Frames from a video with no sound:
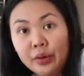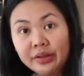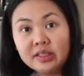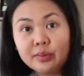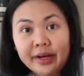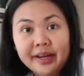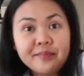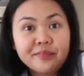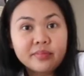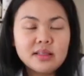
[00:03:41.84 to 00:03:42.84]
oil spray
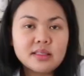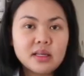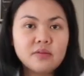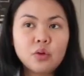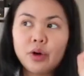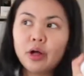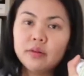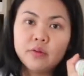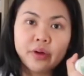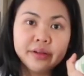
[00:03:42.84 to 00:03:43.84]
instead of
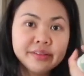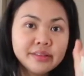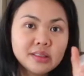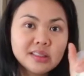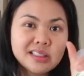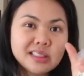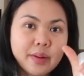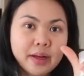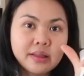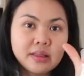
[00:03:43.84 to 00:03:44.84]
olive oil, because
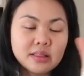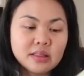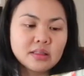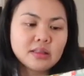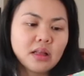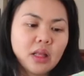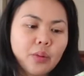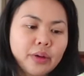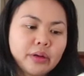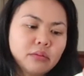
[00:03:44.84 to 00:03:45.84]
apparently this is
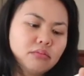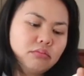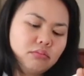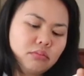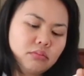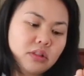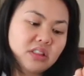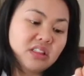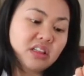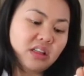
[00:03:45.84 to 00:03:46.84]
lower, this
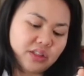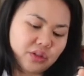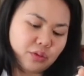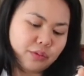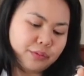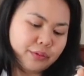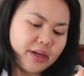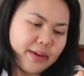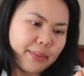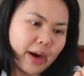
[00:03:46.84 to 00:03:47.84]
is cholesterol
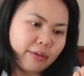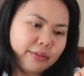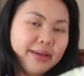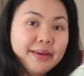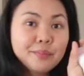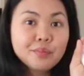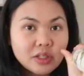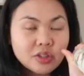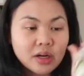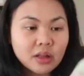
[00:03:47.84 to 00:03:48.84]
free apparently.
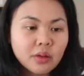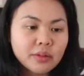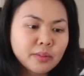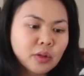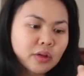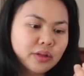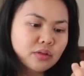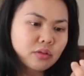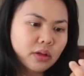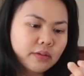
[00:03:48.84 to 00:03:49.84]
Trying to lower them
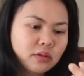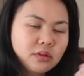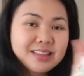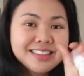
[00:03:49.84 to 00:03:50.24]
cholesterol levels.